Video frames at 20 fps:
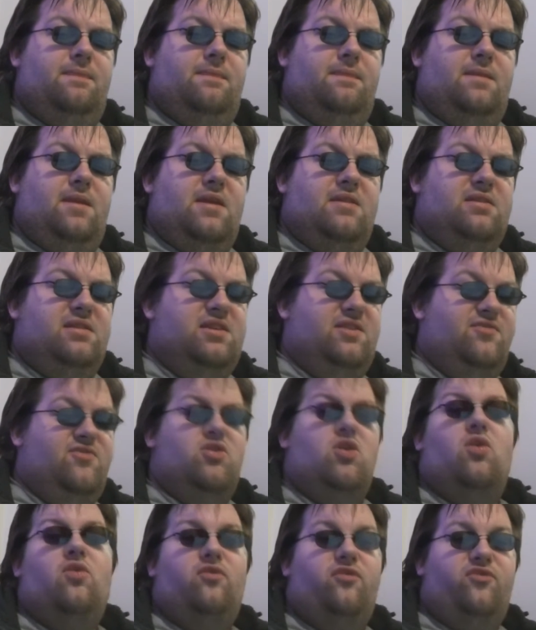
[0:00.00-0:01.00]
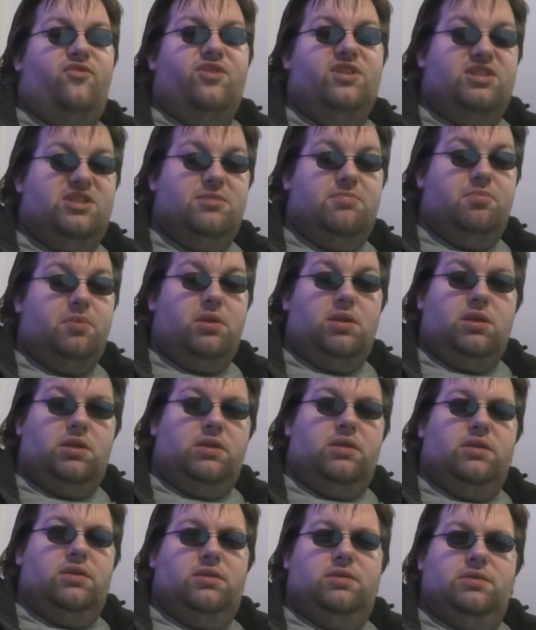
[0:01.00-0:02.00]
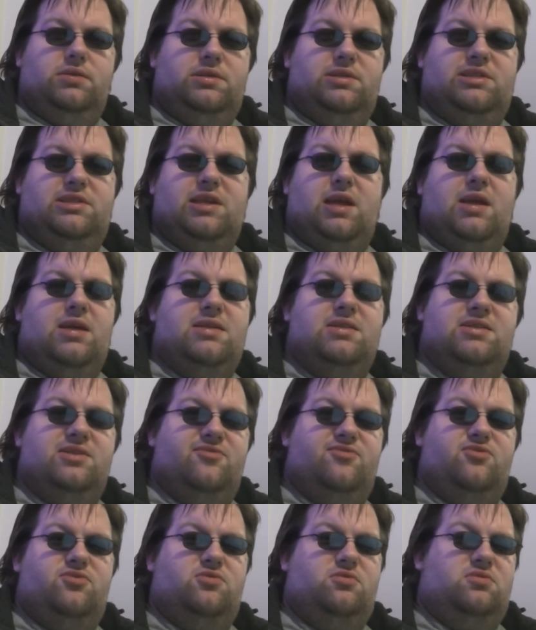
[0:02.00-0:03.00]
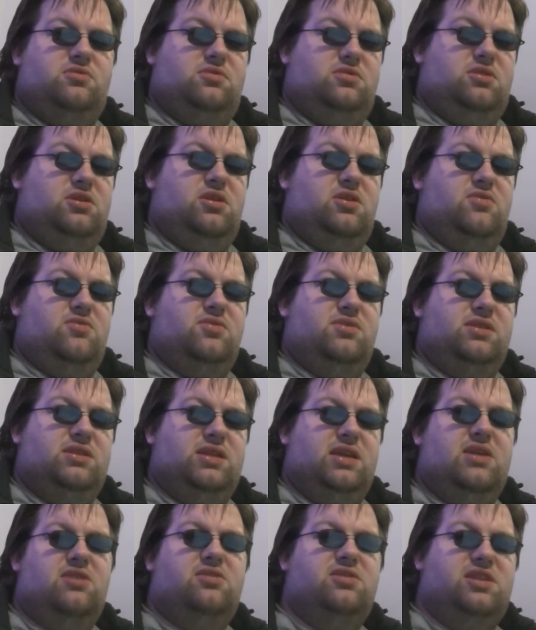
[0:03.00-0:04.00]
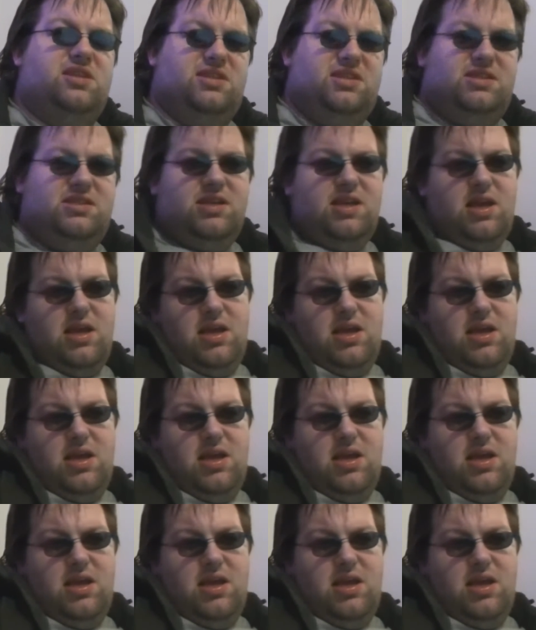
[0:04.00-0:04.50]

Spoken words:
and leave no visible signs of, illness.